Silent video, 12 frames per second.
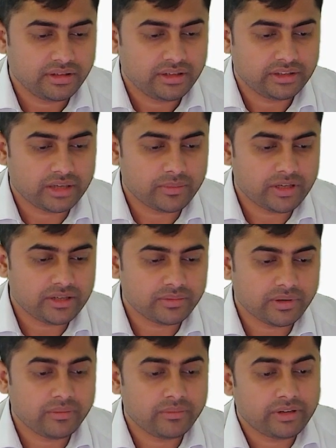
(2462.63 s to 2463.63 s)
there
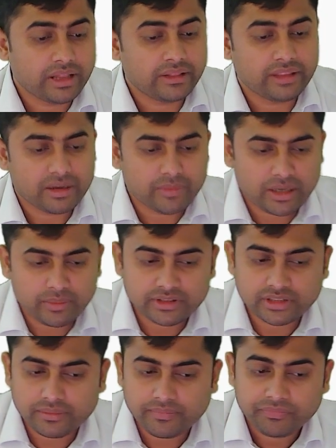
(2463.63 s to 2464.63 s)
might be
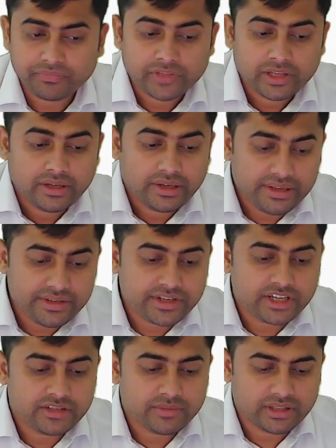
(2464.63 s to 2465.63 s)
some
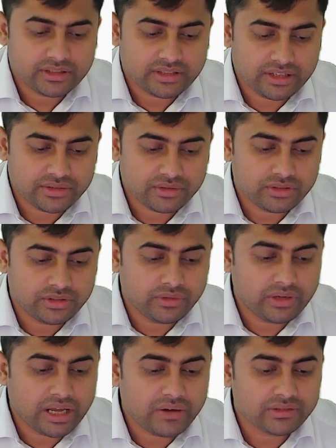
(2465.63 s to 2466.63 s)
instance methods also. You will
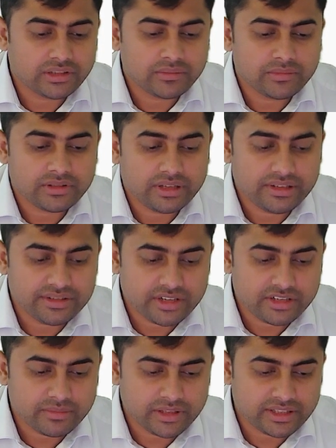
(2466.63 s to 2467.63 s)
have some instance
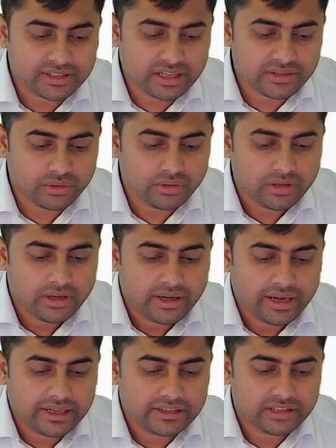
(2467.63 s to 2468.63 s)
methods also
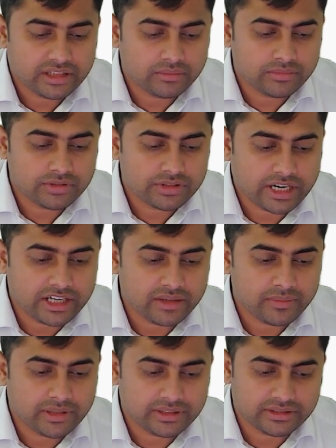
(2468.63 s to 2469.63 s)
and some static
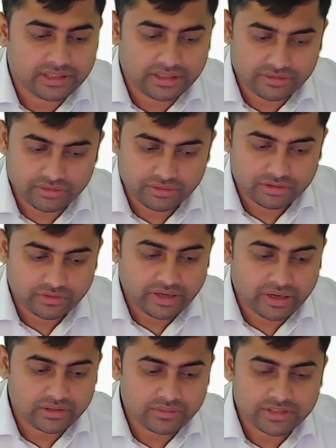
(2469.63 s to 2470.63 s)
methods also. So we
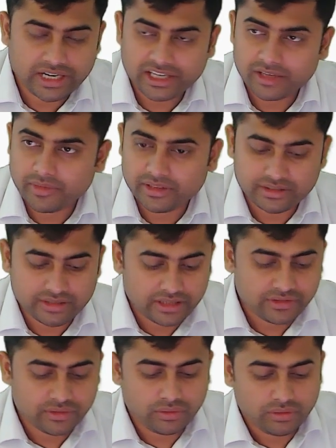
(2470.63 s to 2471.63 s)
have some static methods
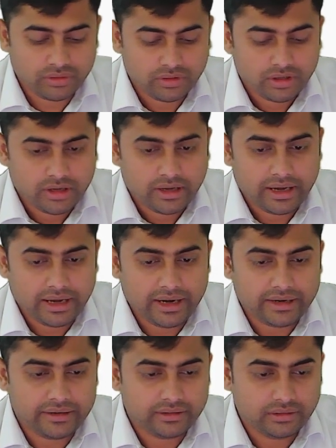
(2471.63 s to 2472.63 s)
also,
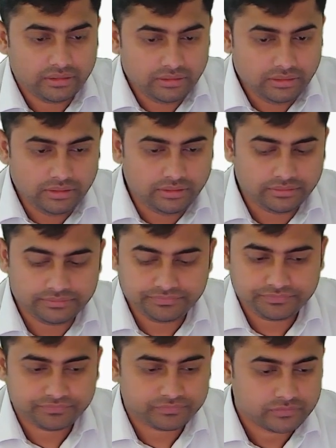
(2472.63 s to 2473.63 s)
and
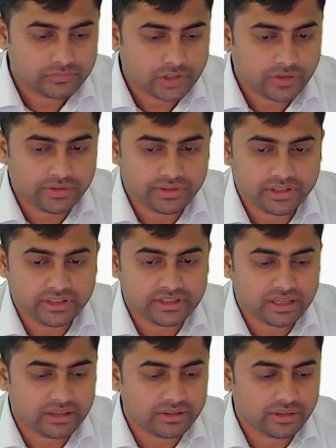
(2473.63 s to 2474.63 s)
you see these
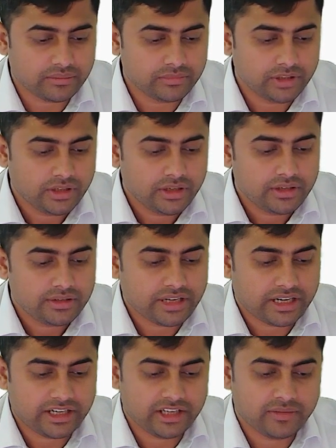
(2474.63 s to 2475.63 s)
are some
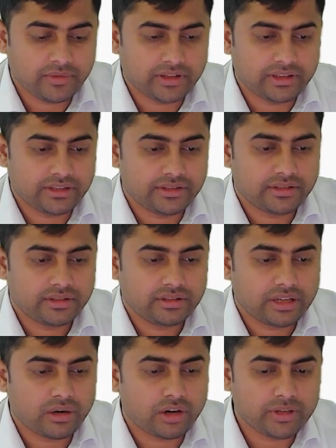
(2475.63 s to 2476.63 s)
static methods. There are a
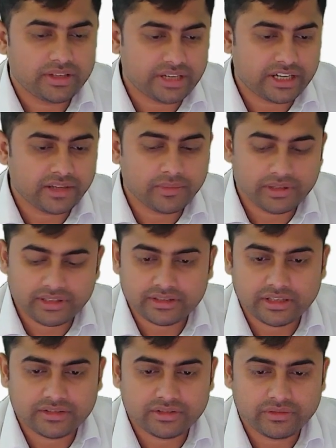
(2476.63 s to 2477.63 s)
lot many static methods
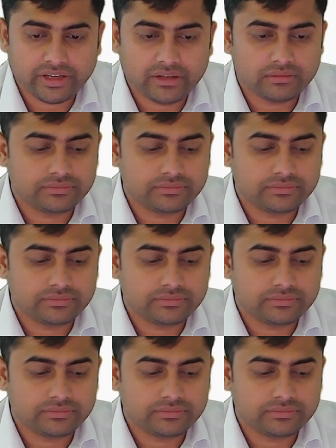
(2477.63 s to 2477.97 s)
also we have.